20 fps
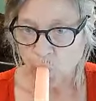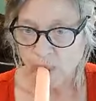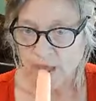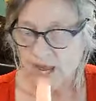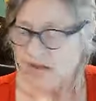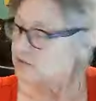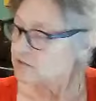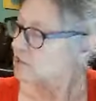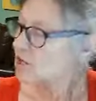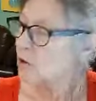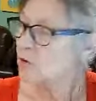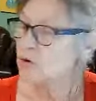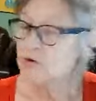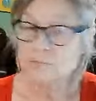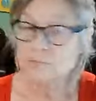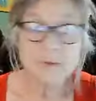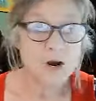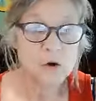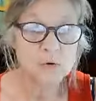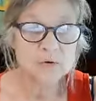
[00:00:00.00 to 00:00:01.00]
And, and lo
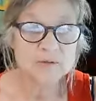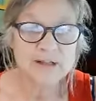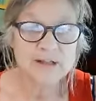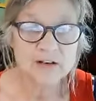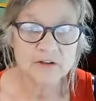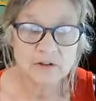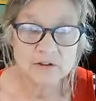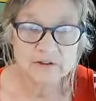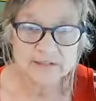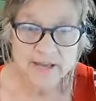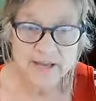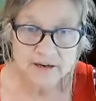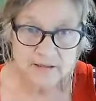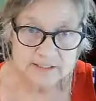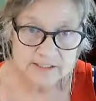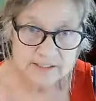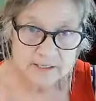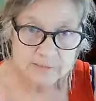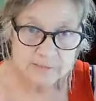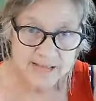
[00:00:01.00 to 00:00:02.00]
and behold, I look down
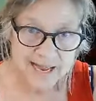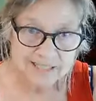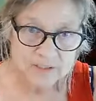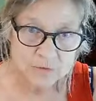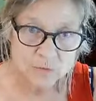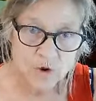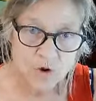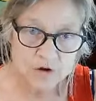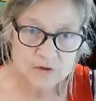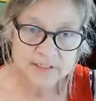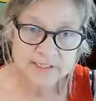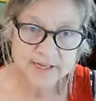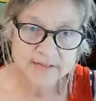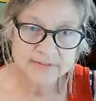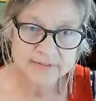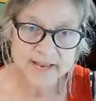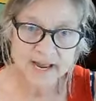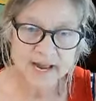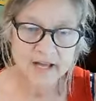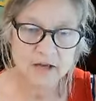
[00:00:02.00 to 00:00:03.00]
and some guy's walking down
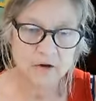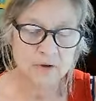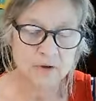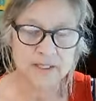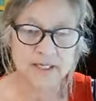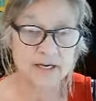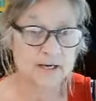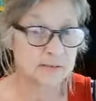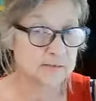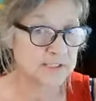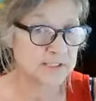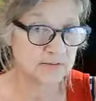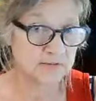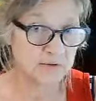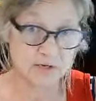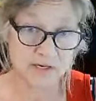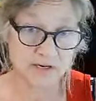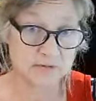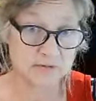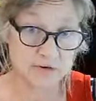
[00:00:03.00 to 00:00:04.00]
the aisle. He comes
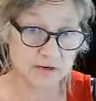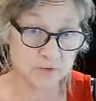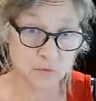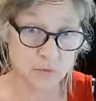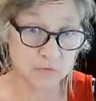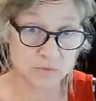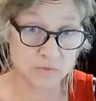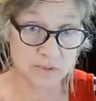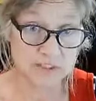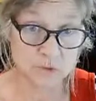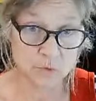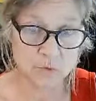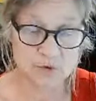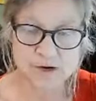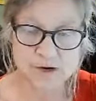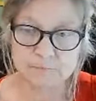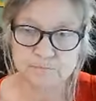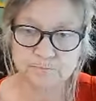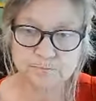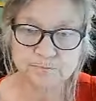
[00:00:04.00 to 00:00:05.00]
every every once in a
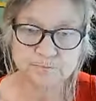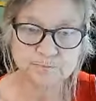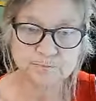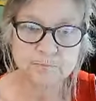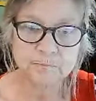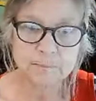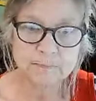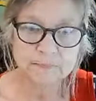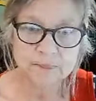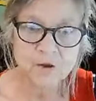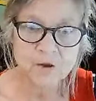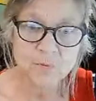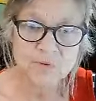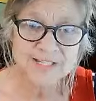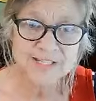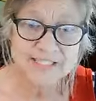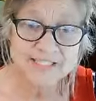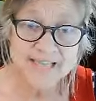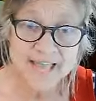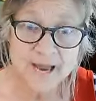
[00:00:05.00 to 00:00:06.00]
while with
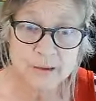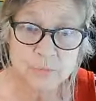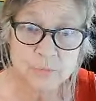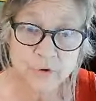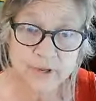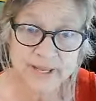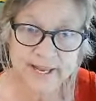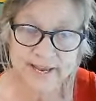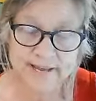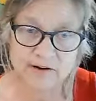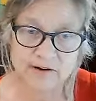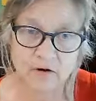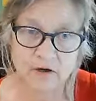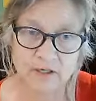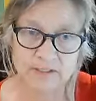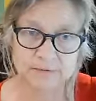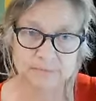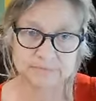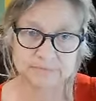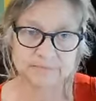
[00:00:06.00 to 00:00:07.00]
his cowboy hat
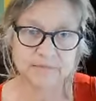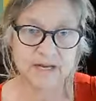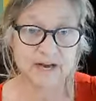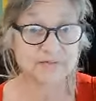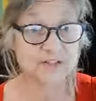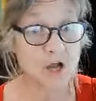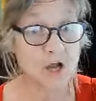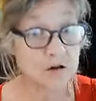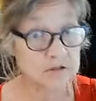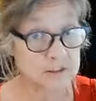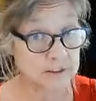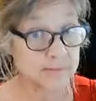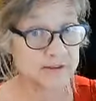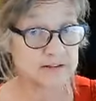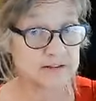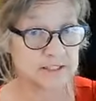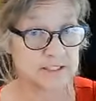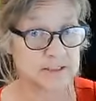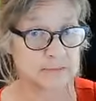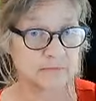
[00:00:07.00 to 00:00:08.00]
on. I've talked
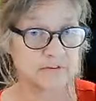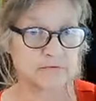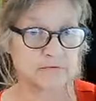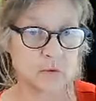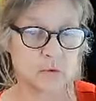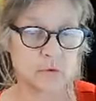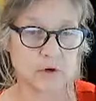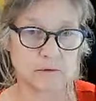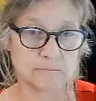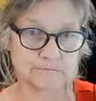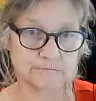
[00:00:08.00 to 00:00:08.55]
about this before.